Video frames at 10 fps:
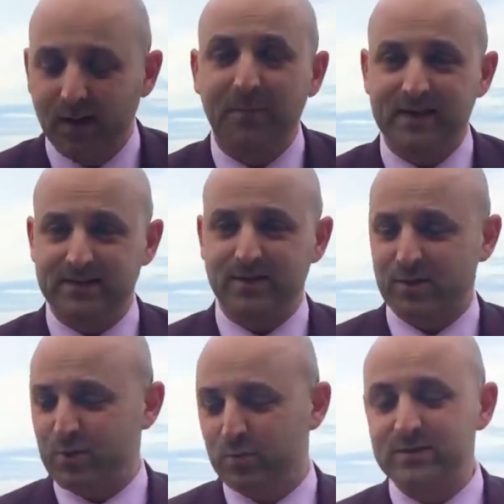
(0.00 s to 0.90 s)
amazing
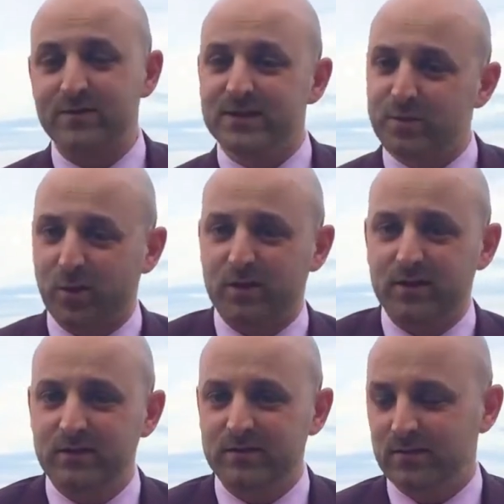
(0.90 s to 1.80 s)
liqueurs of this
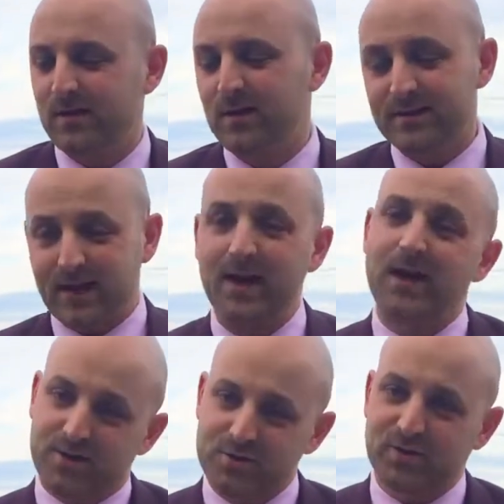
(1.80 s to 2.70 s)
quality that
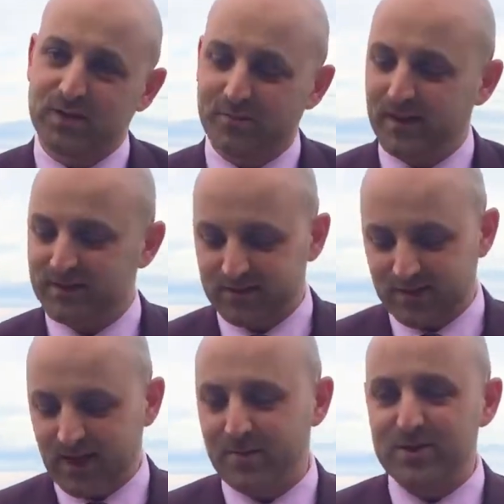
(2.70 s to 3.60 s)
are Australian made. So
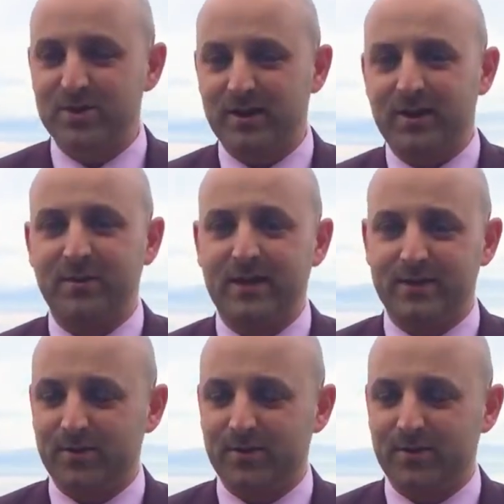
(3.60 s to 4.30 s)
today I'm going to show you how to make an